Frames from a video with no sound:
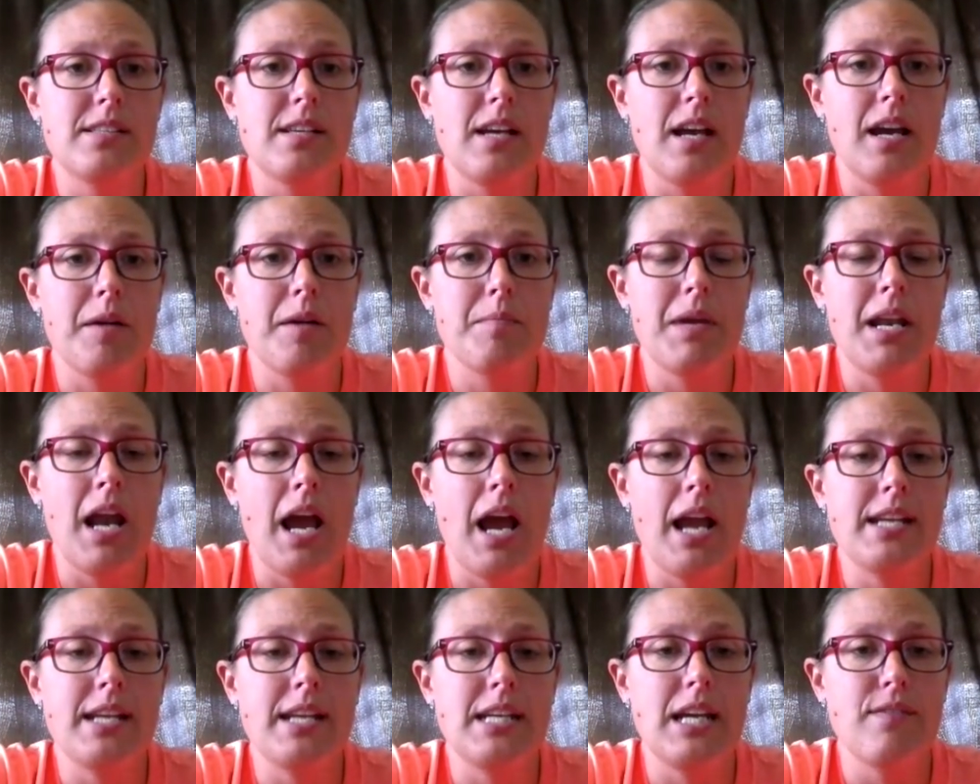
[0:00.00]
an
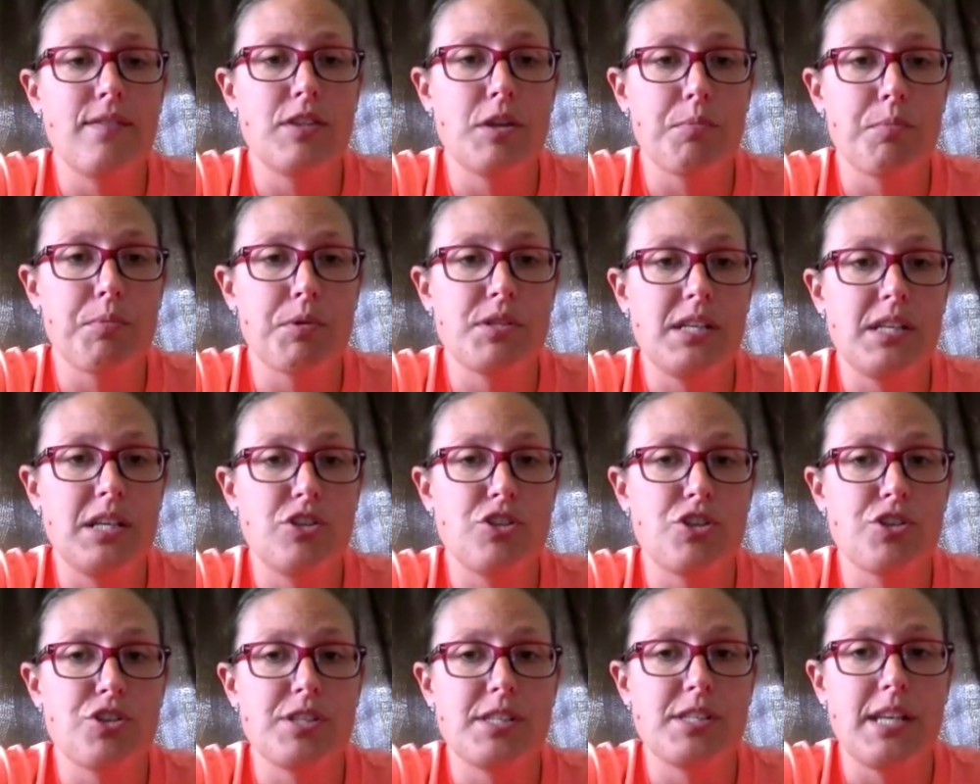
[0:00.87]
idea of the
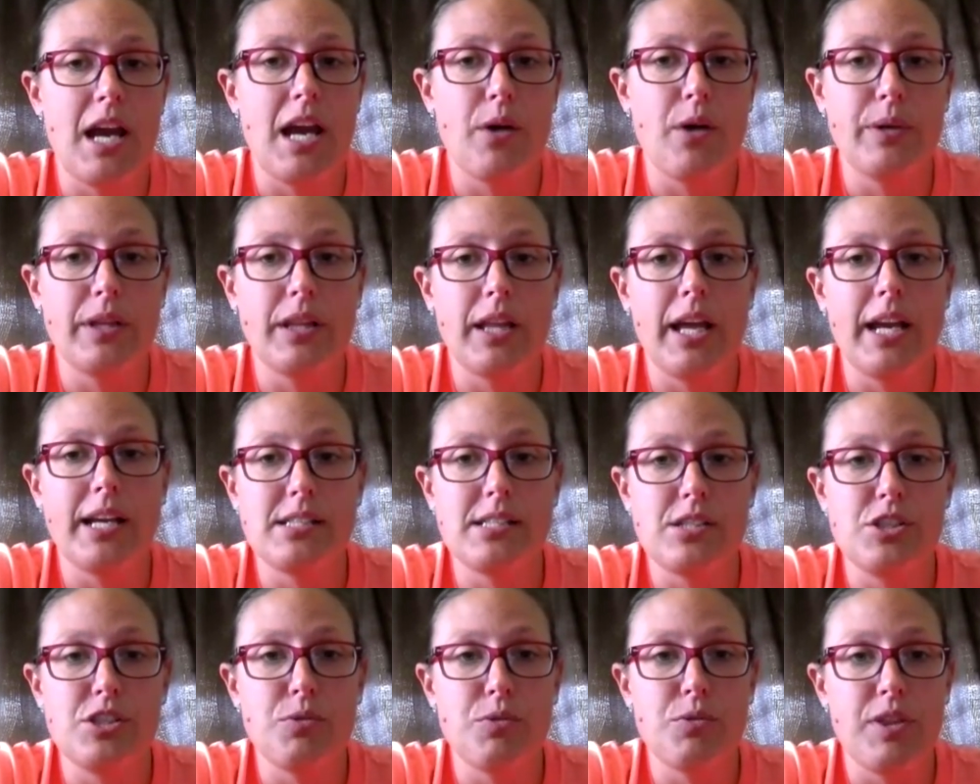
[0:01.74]
procedures and how we like to
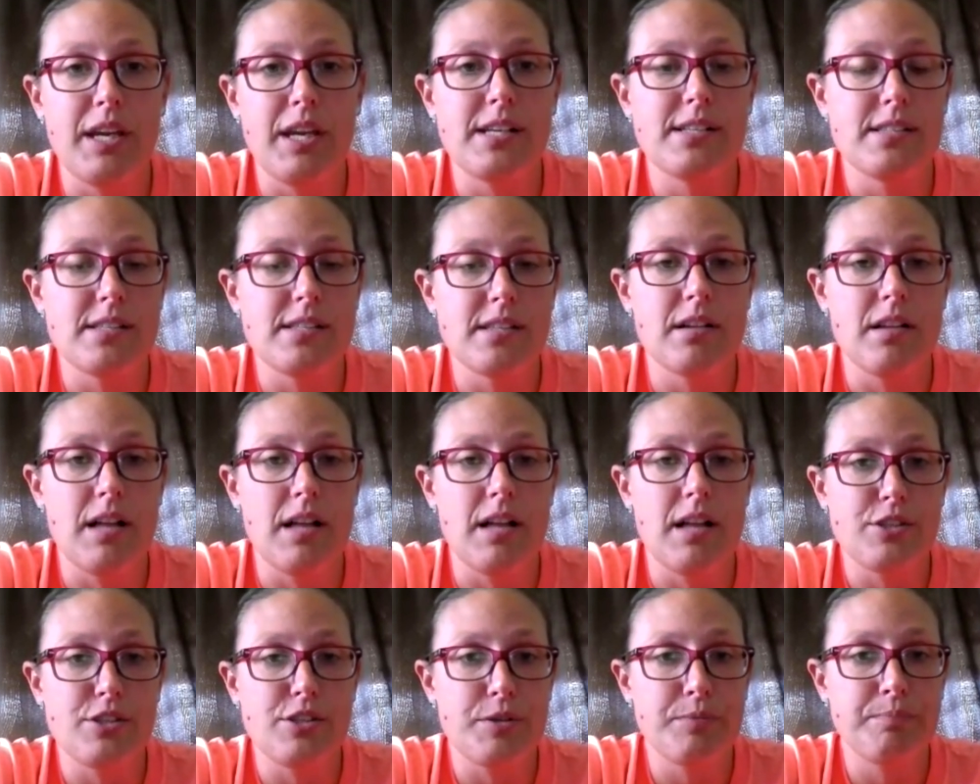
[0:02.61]
do things in the
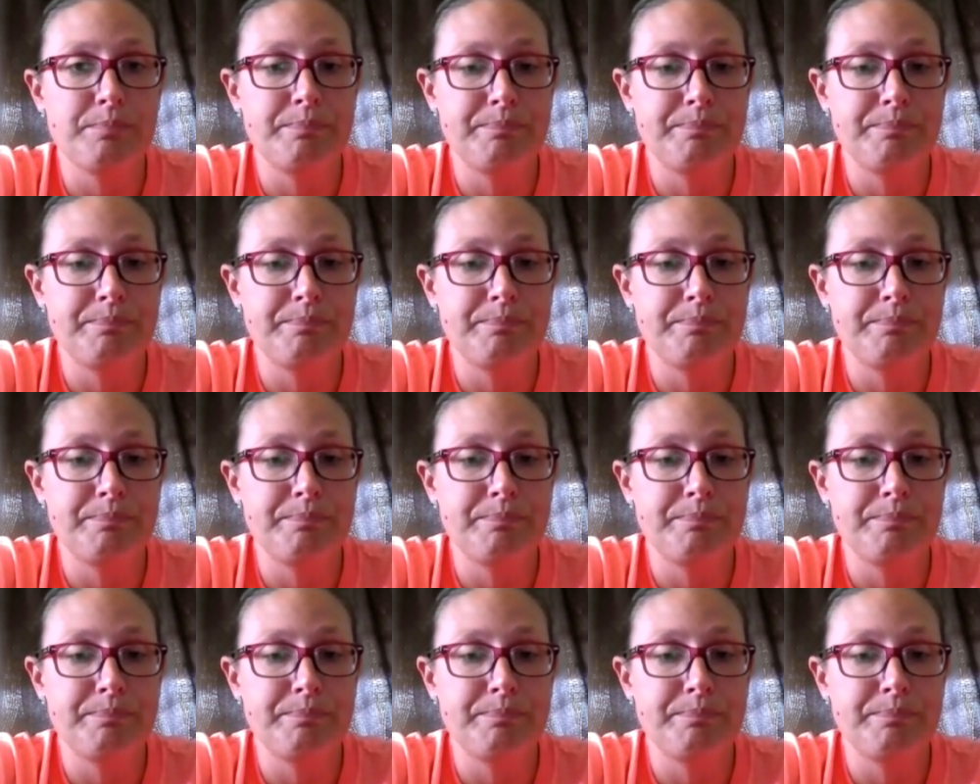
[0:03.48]
classroom.